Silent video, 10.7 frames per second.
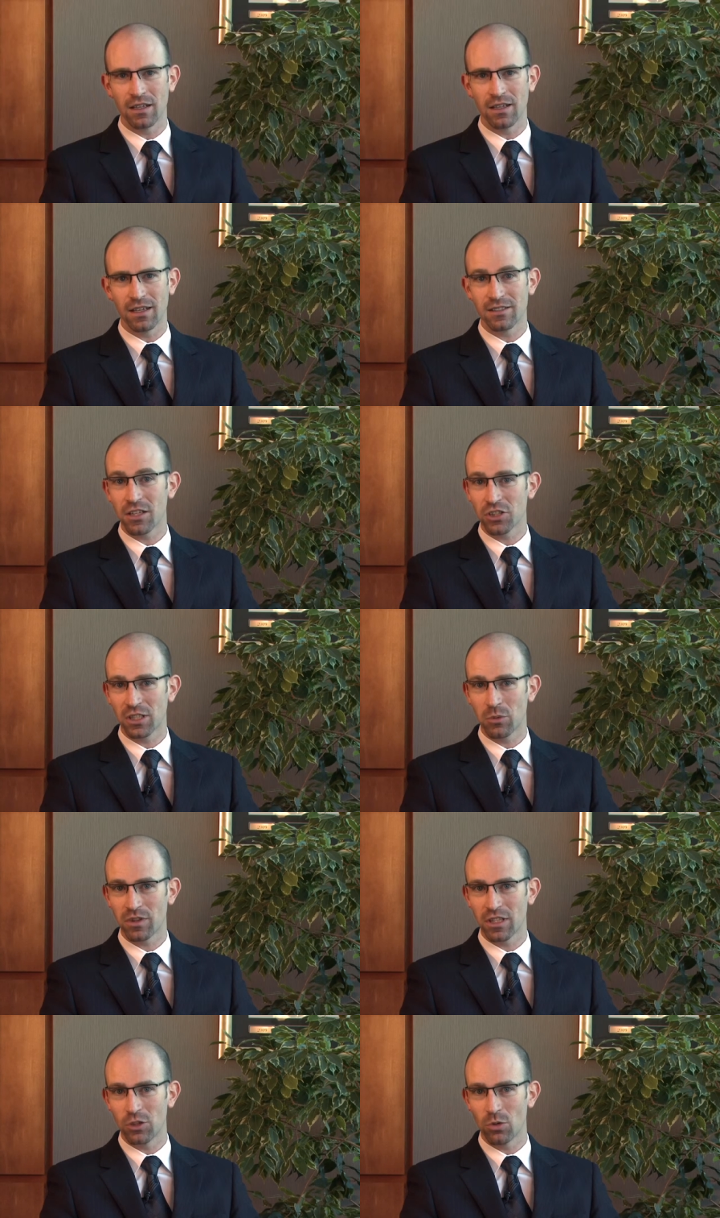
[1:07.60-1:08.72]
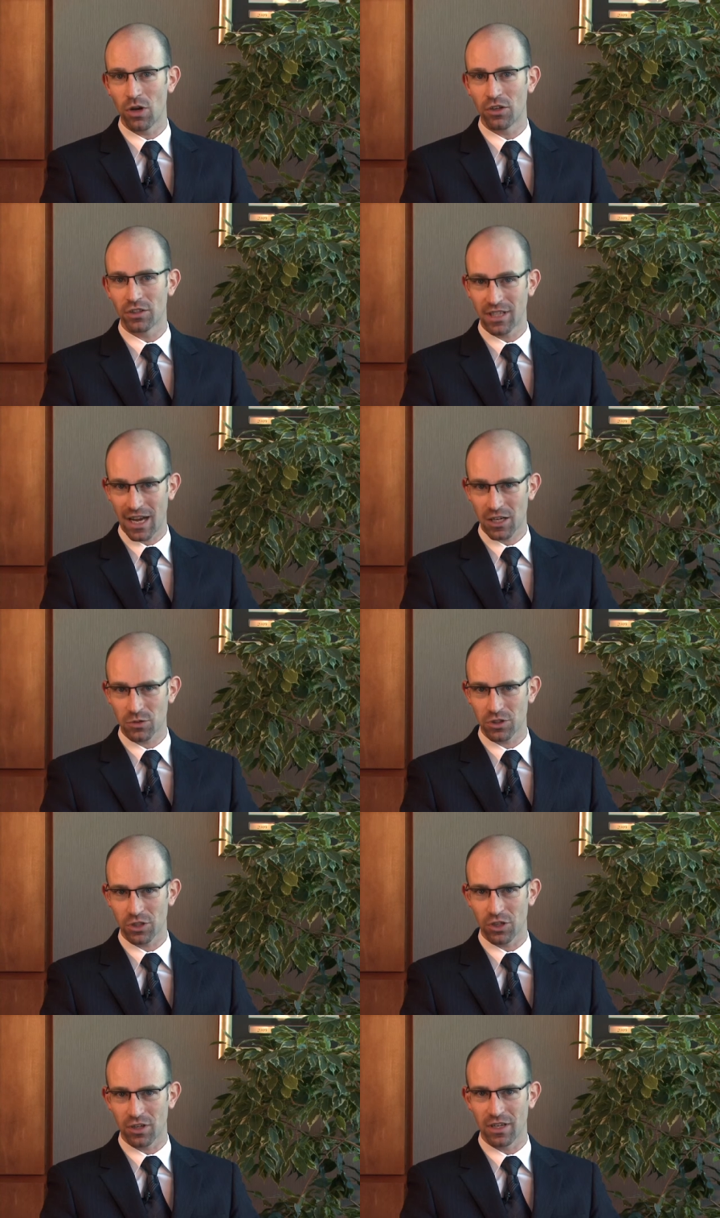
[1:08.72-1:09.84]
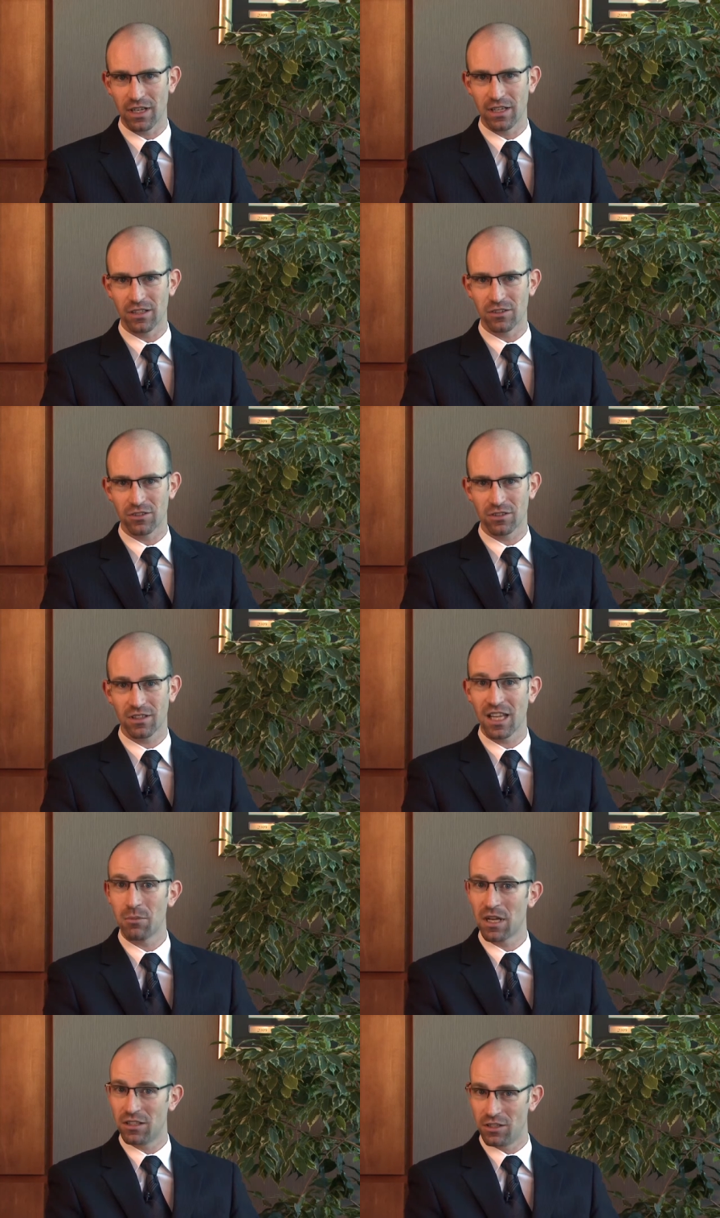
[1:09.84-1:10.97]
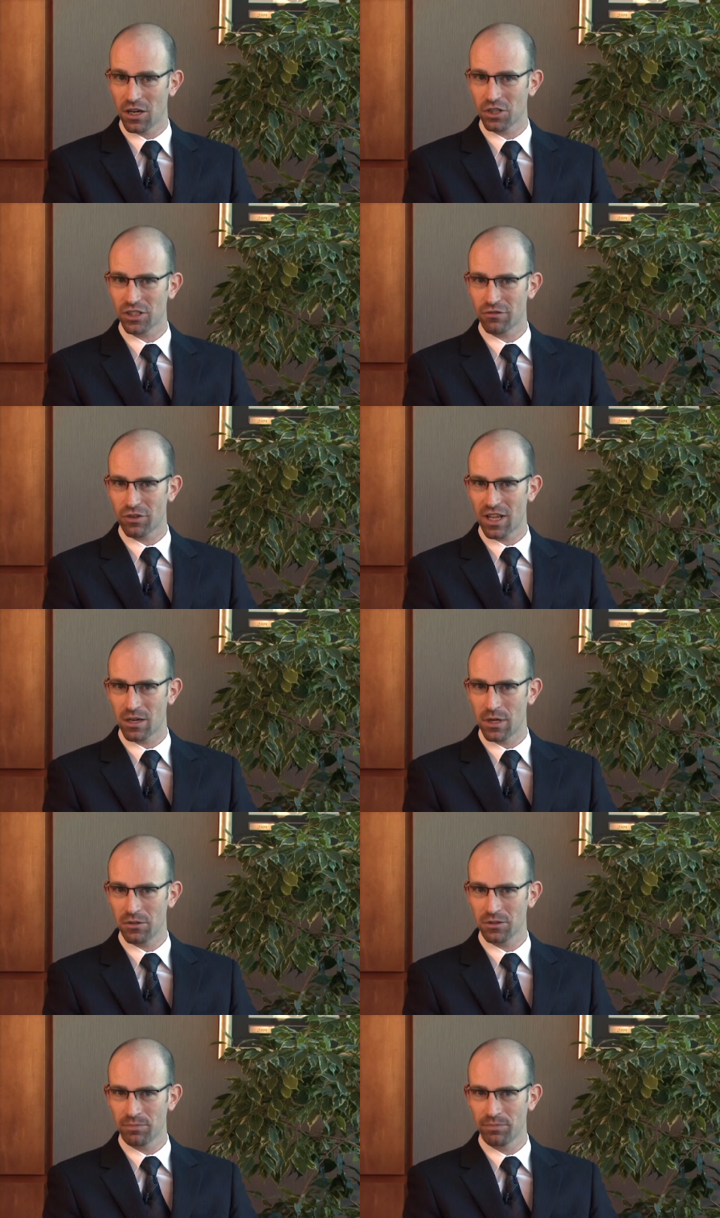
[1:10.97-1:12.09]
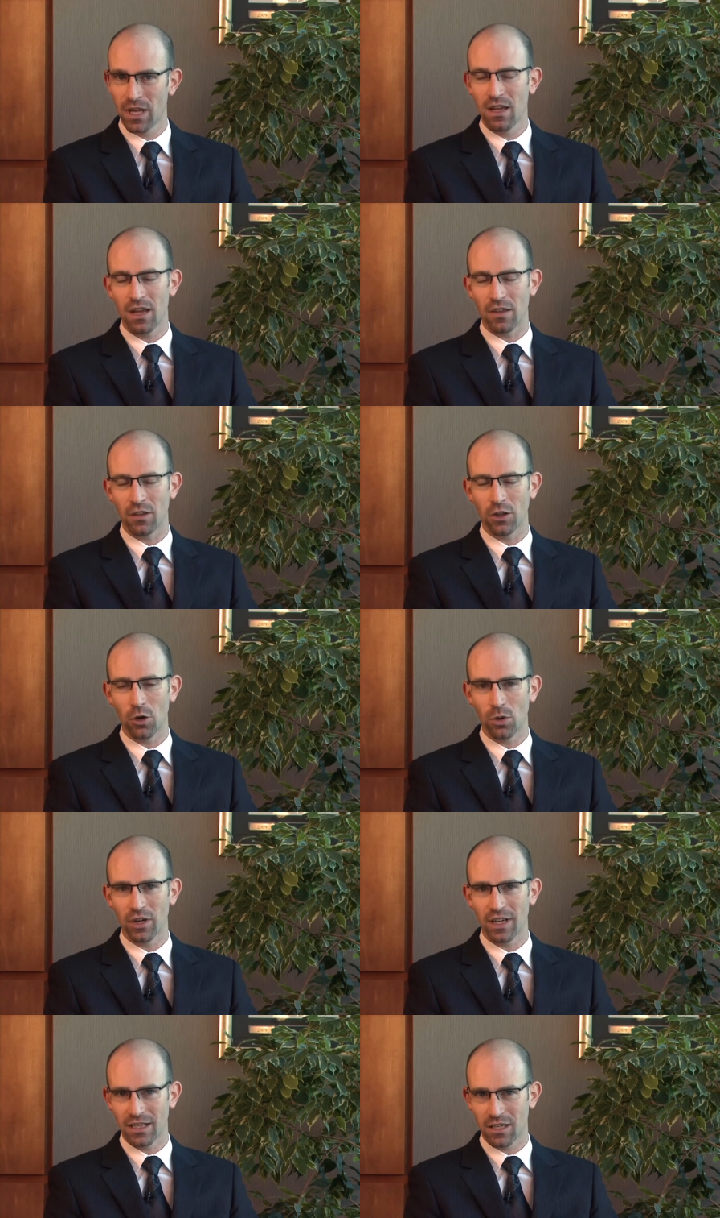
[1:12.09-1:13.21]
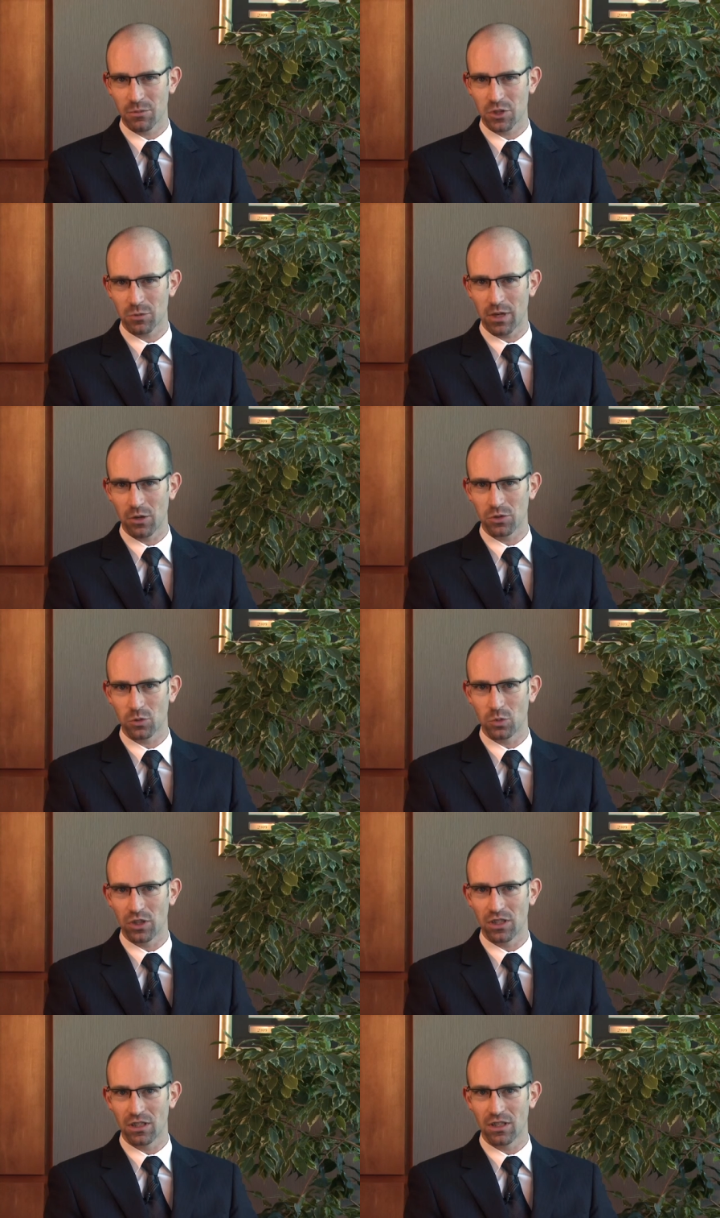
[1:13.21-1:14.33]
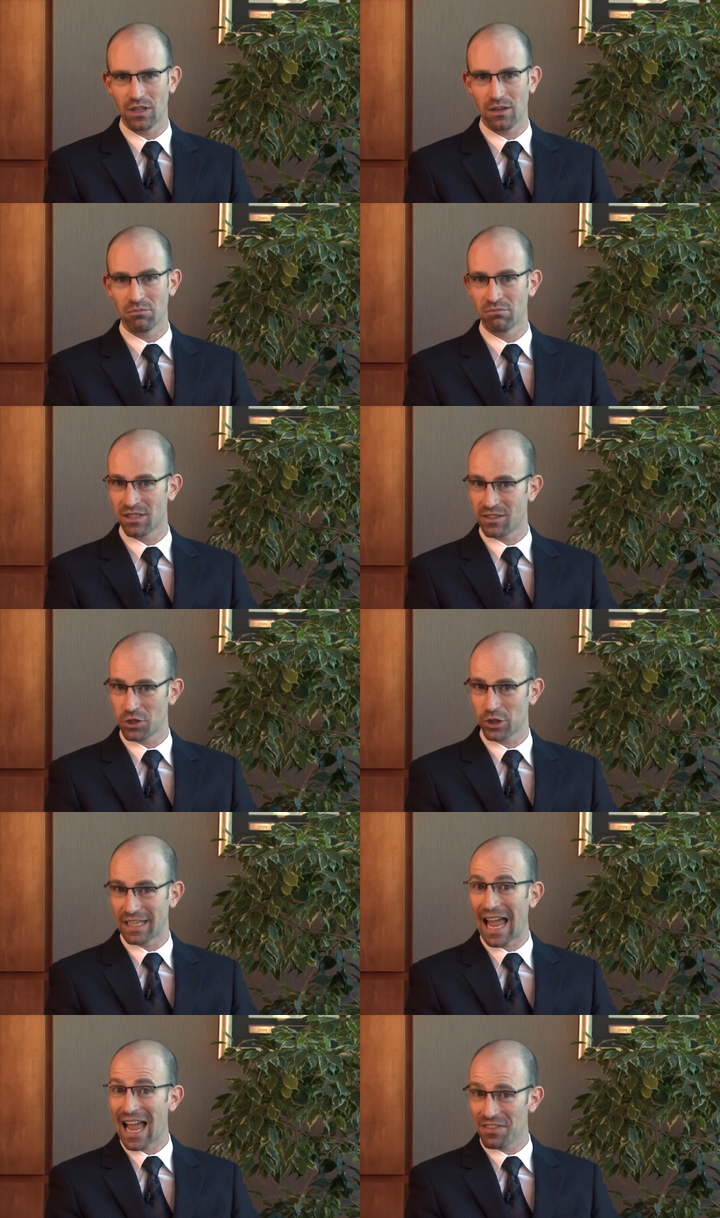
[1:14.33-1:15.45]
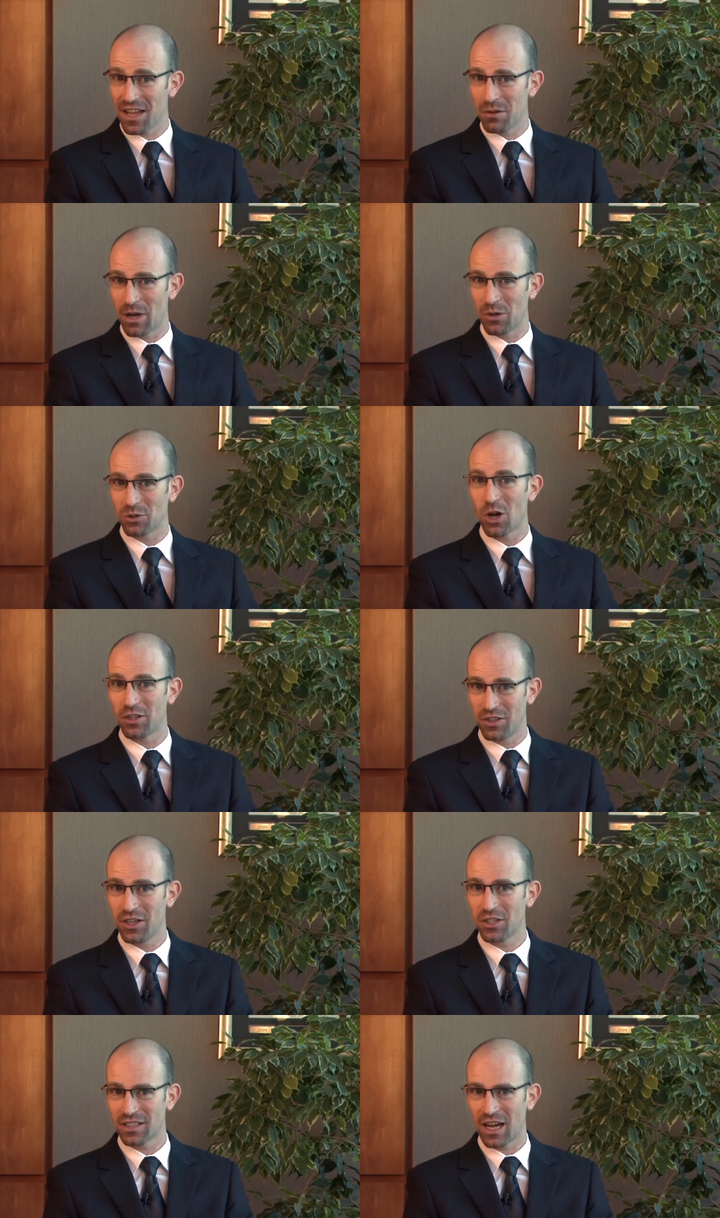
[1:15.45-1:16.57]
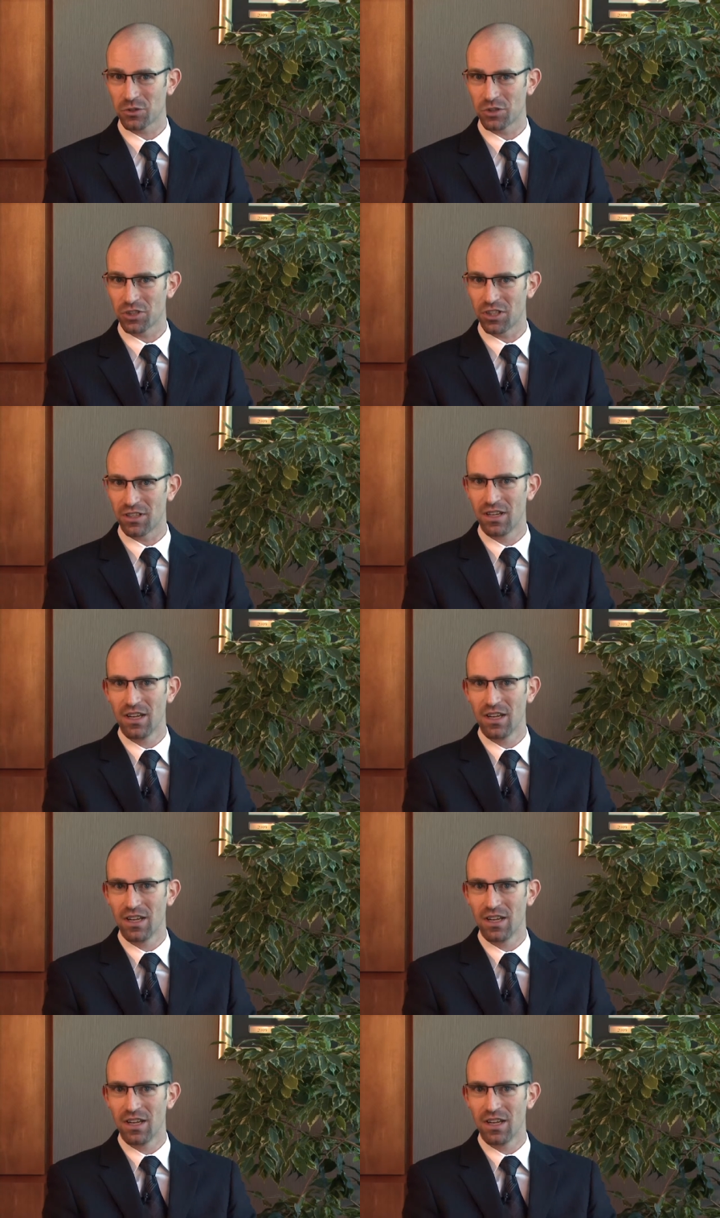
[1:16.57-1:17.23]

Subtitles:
essentially what they do on their tax return is claim a deduction for that amount, and the lower income spouse will essentially add that amount onto their tax return,